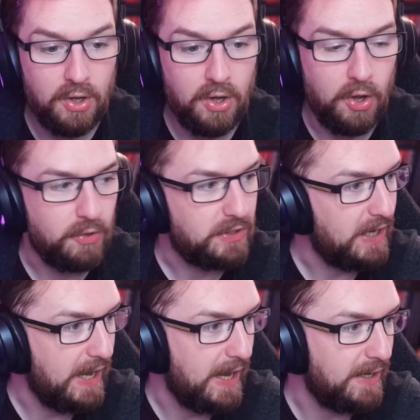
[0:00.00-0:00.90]

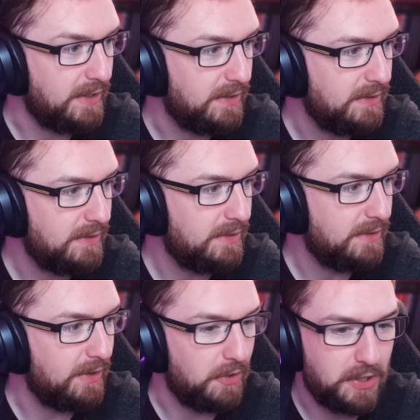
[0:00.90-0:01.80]
Okay.
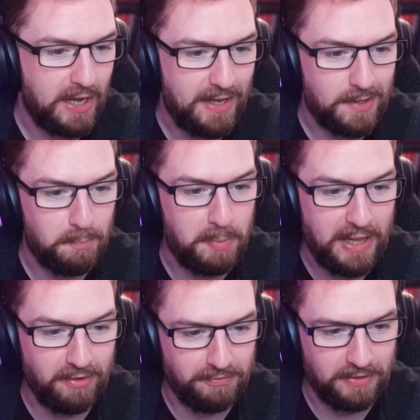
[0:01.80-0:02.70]
Okay, the
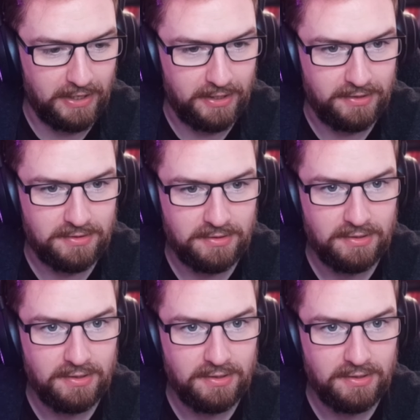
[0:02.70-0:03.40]
bell flies.